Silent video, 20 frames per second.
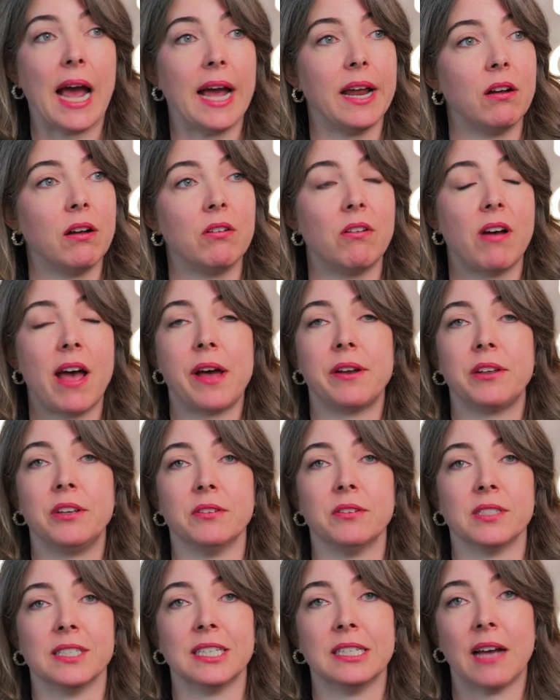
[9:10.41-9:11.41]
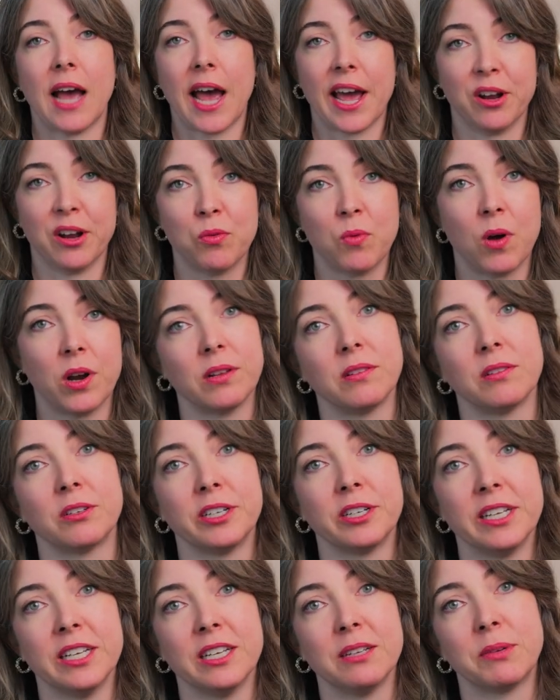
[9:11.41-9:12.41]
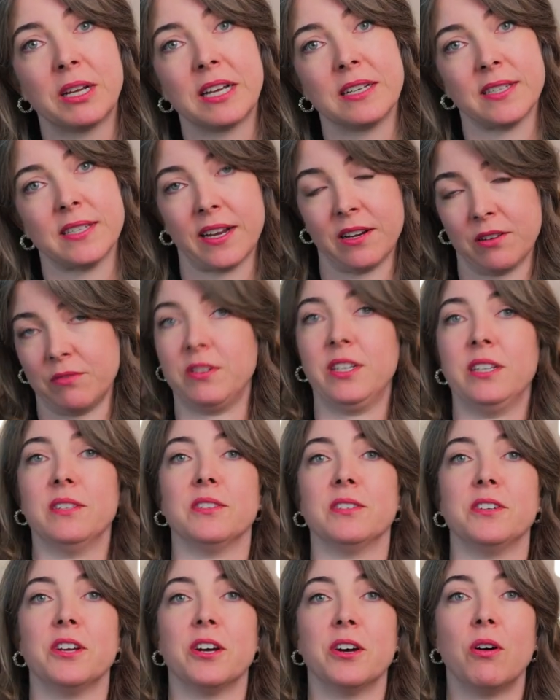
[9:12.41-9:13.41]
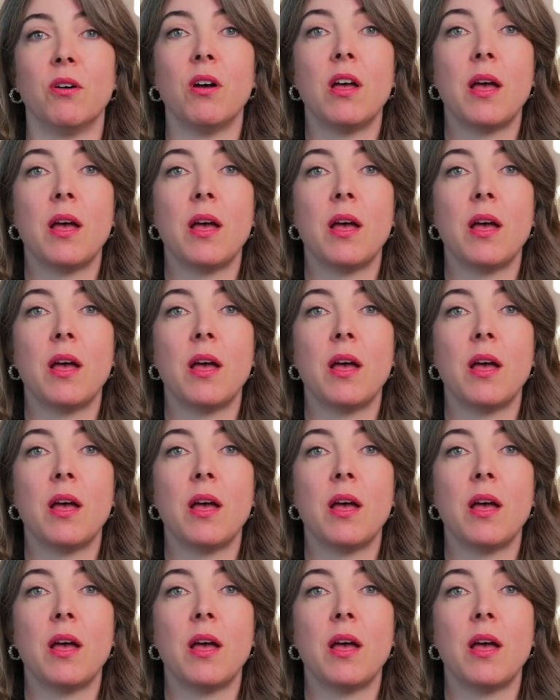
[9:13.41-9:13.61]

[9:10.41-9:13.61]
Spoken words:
I don't know how to use it. I don't want to learn it because I don't need to know.